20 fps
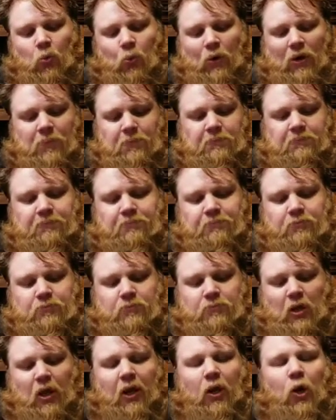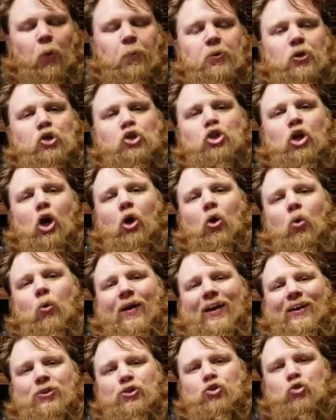Well, I hope you
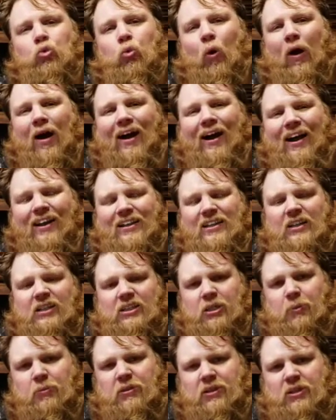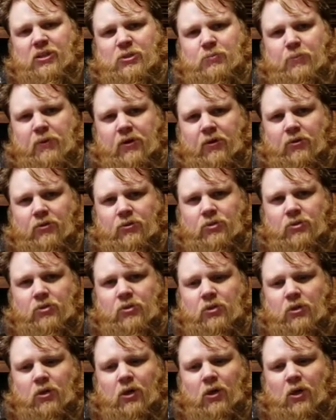go and try some of these beers.